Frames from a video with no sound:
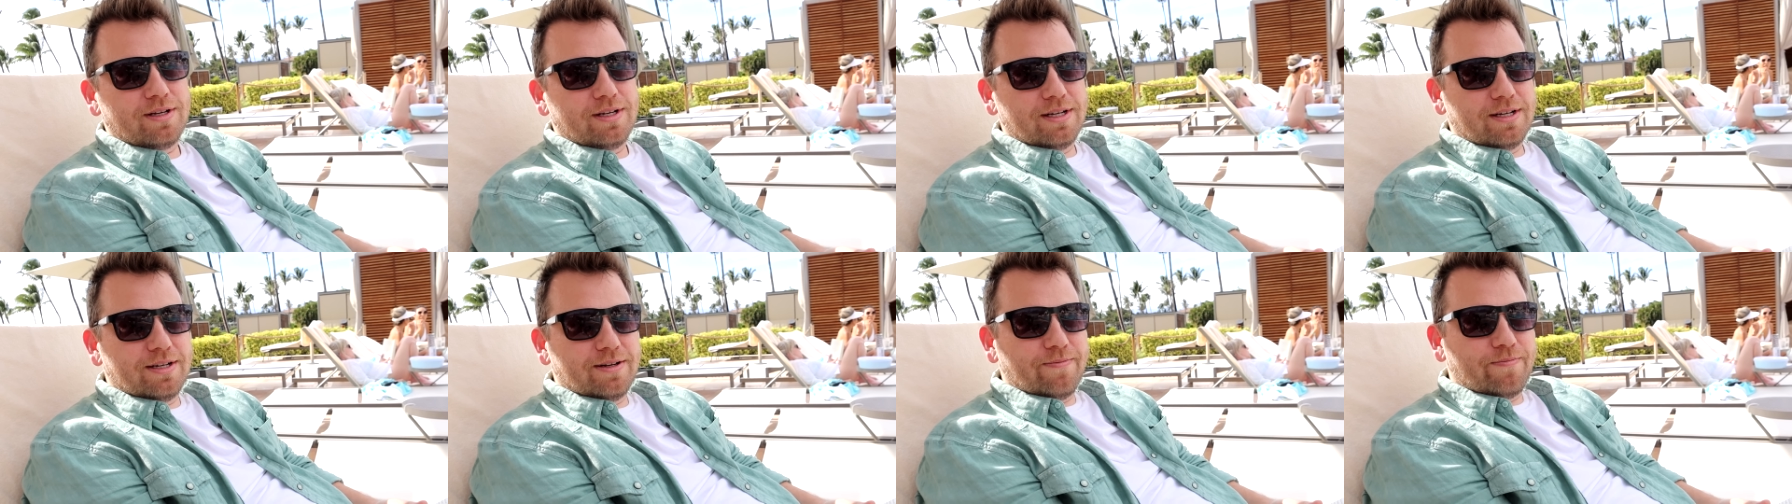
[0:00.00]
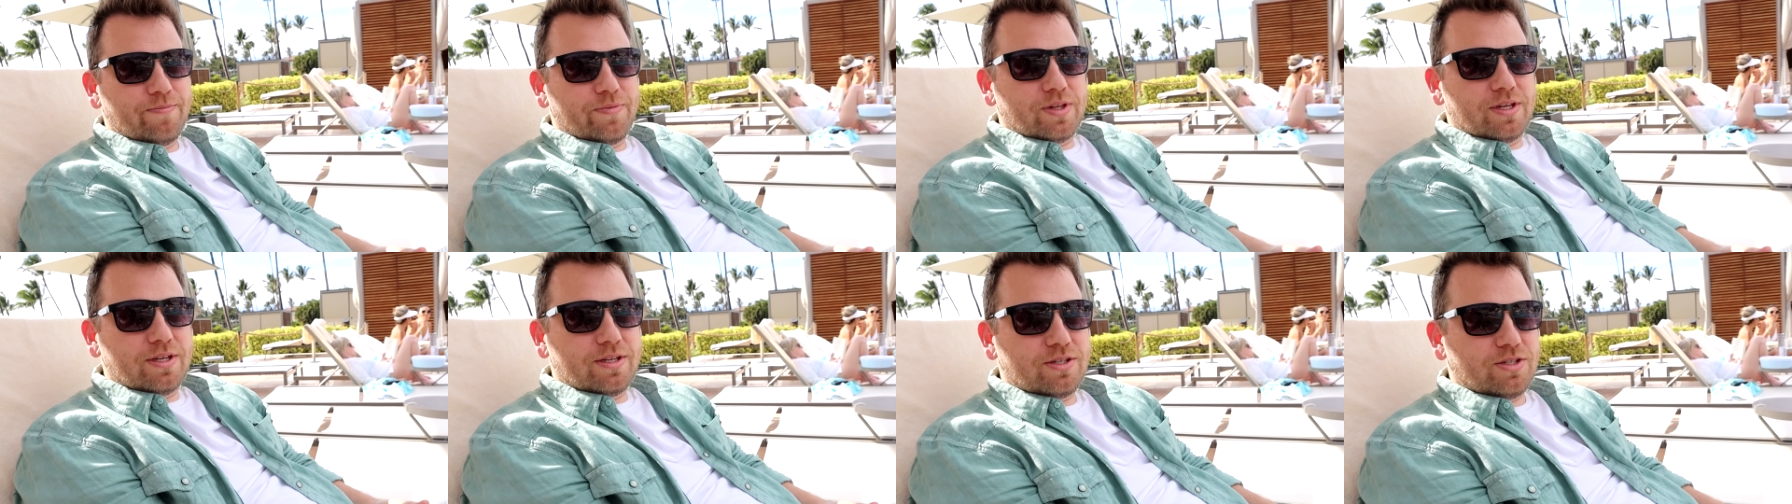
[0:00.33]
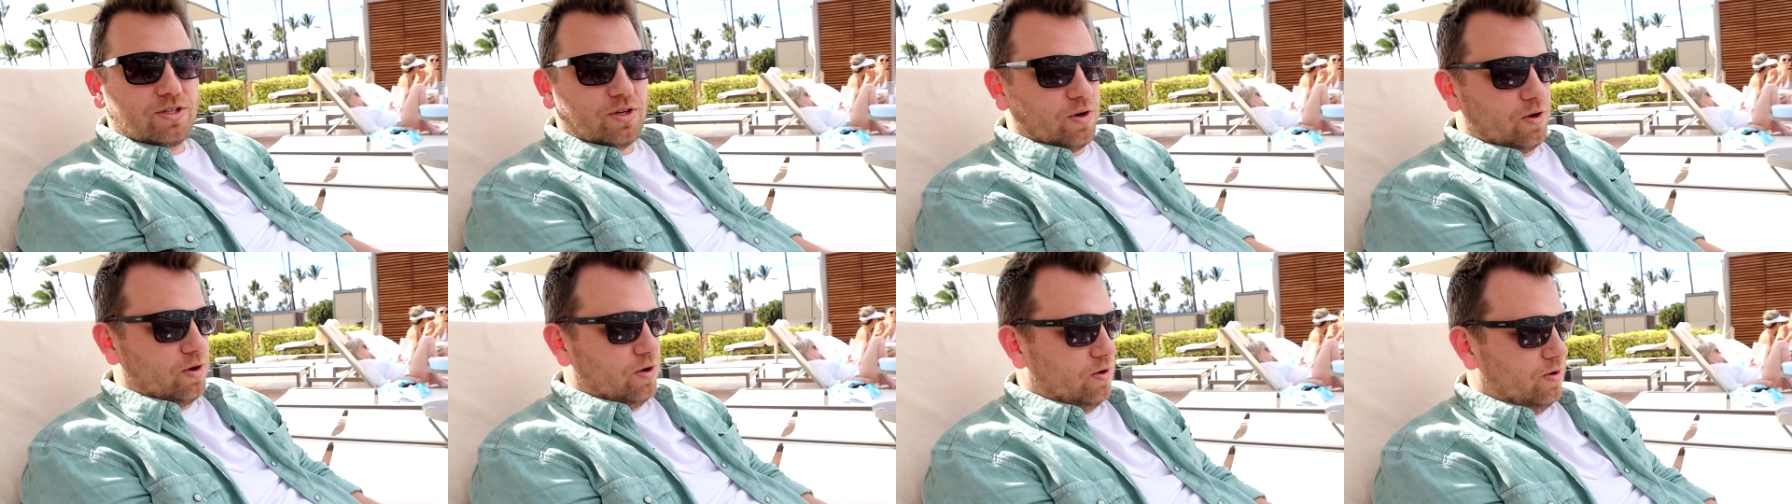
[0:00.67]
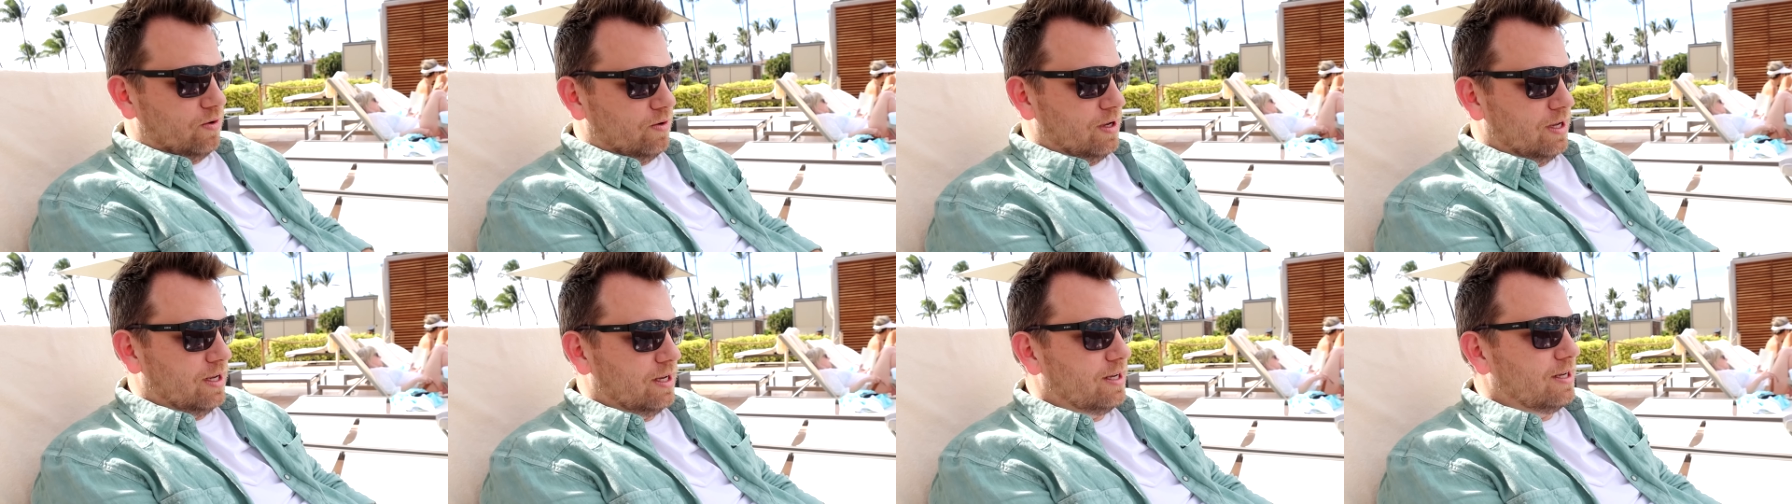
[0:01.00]
Oh, but it's good so, though,
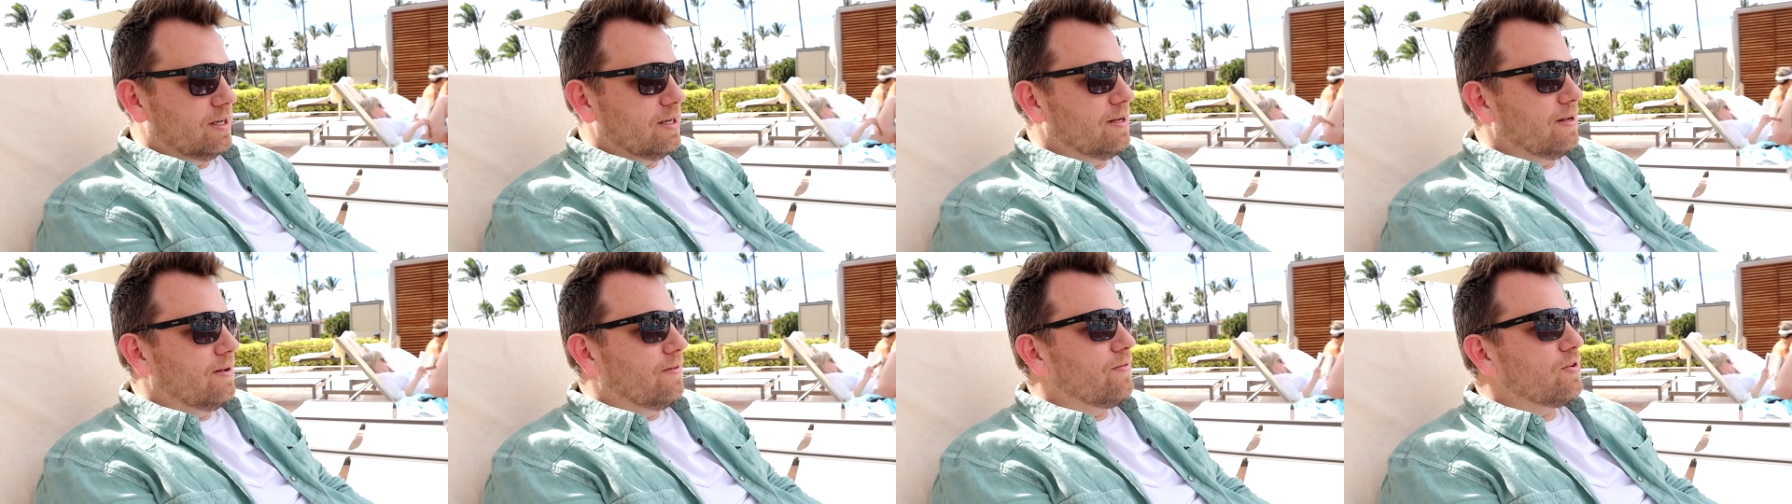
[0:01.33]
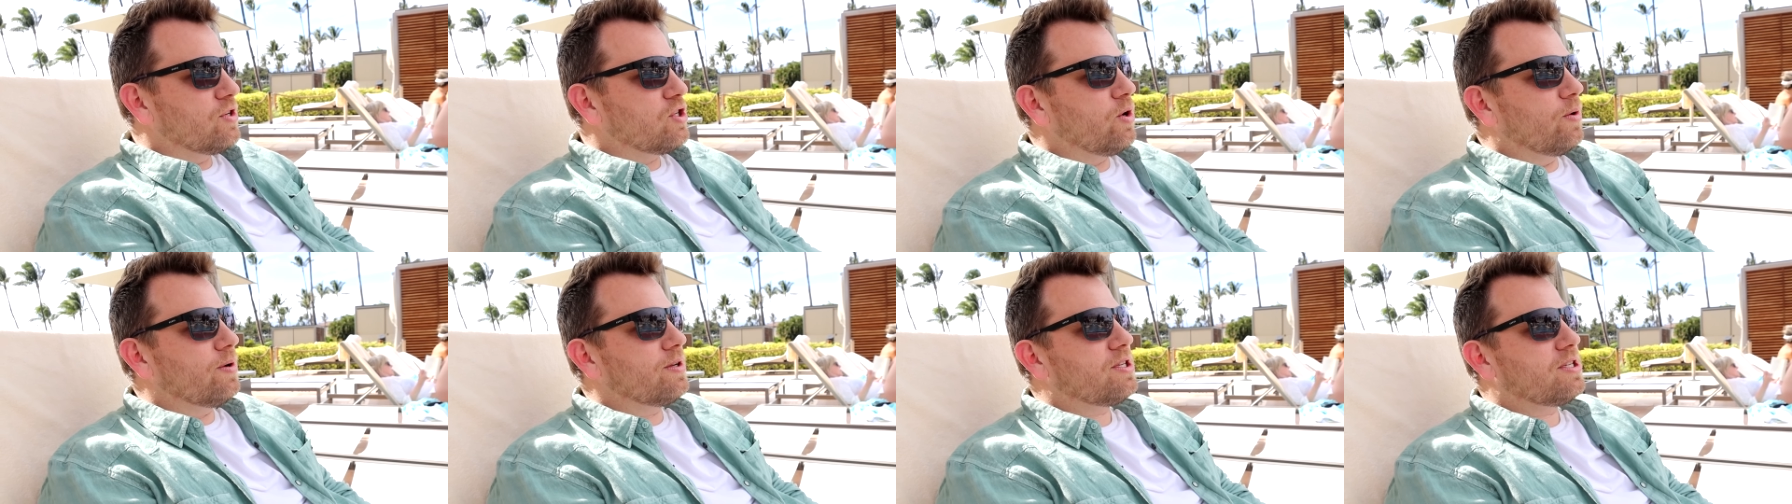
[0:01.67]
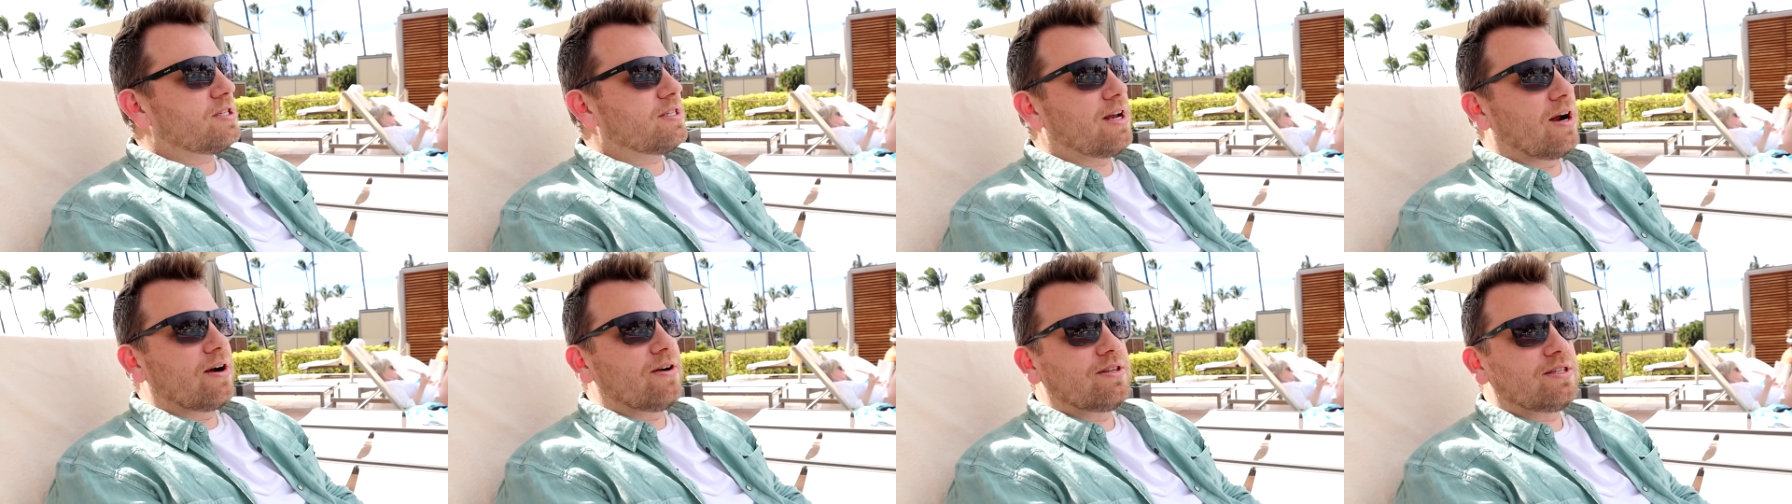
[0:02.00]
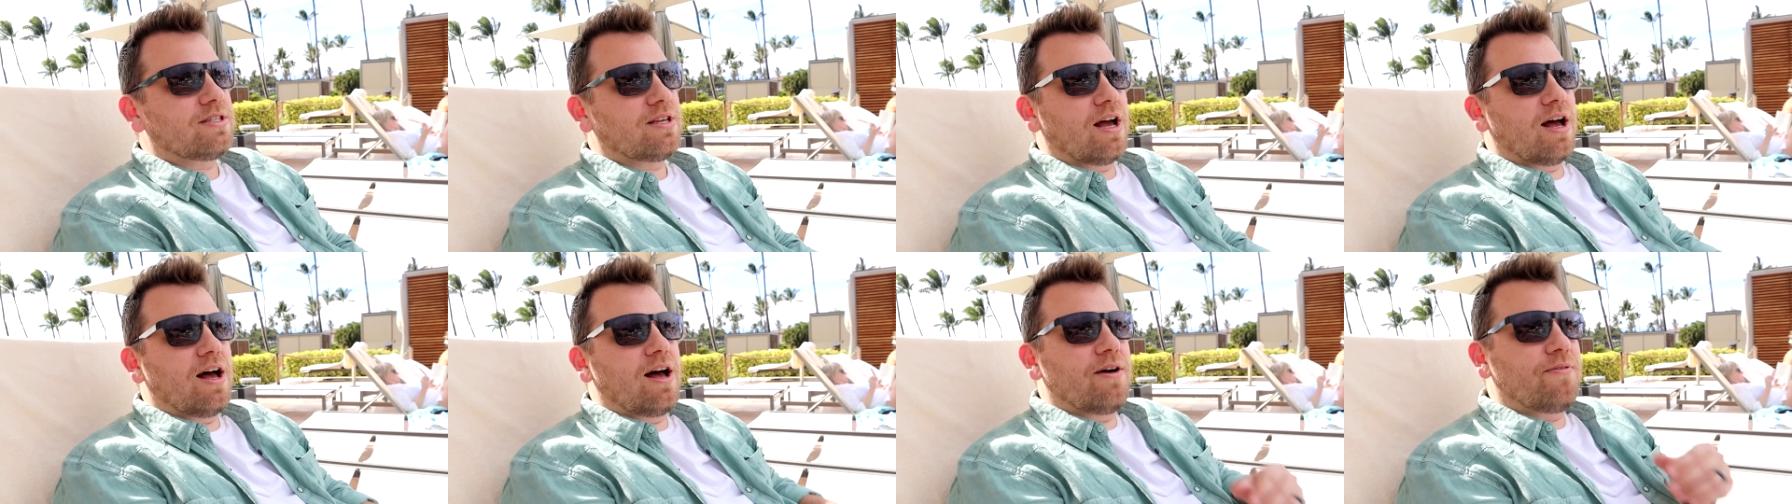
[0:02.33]
right? So are you? So you it
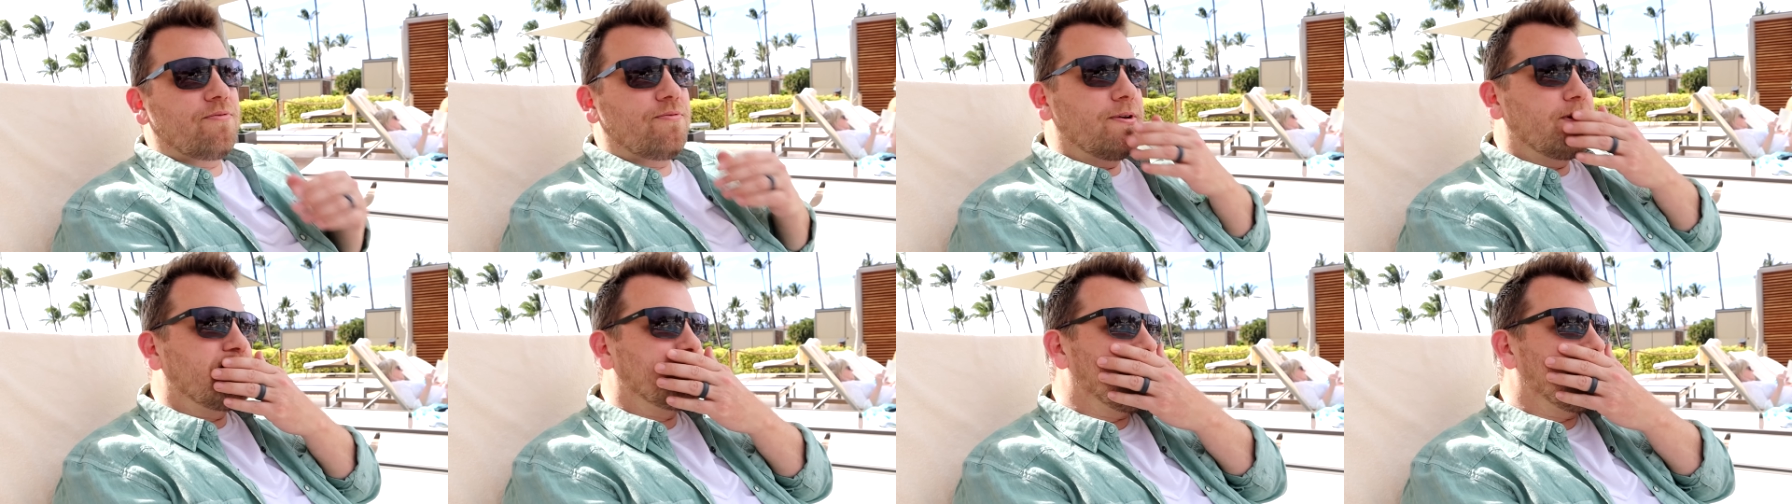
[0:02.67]
starts off.